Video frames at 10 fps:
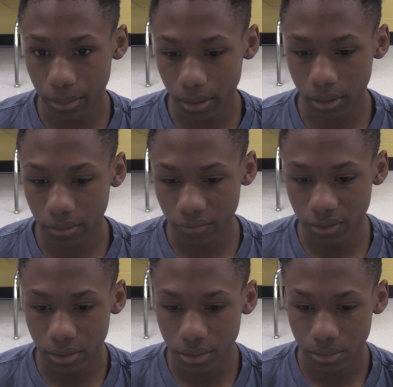of
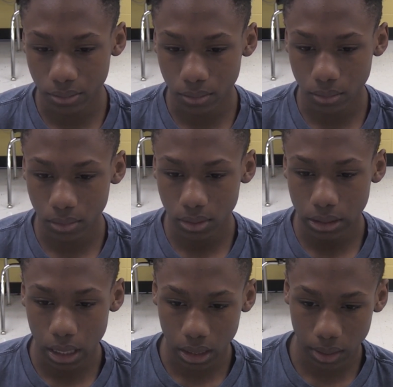Susan
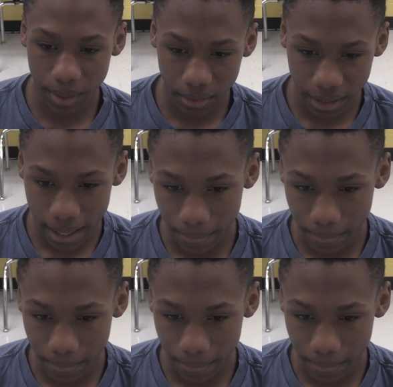talking about that.